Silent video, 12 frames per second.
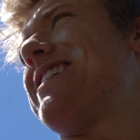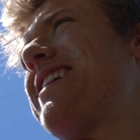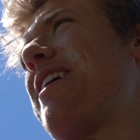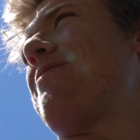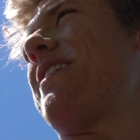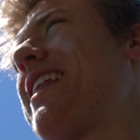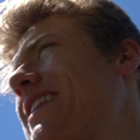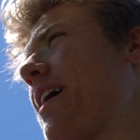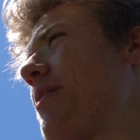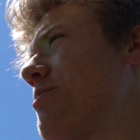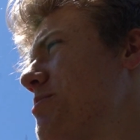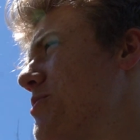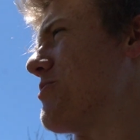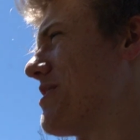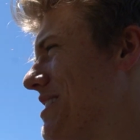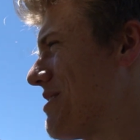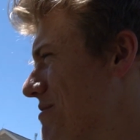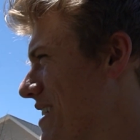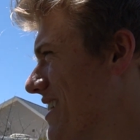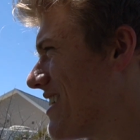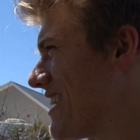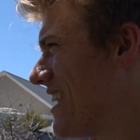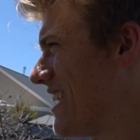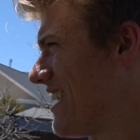I feel like that would be really weird
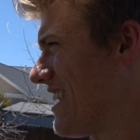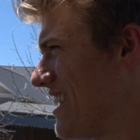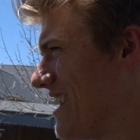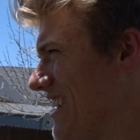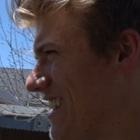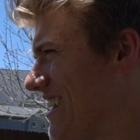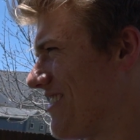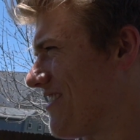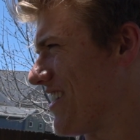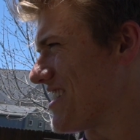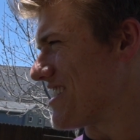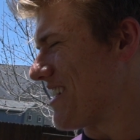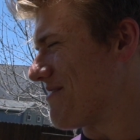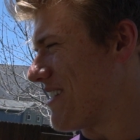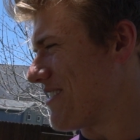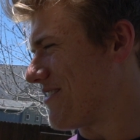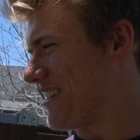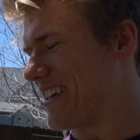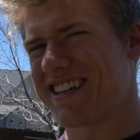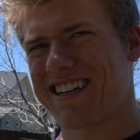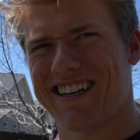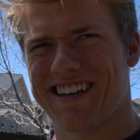if I shaved my feet.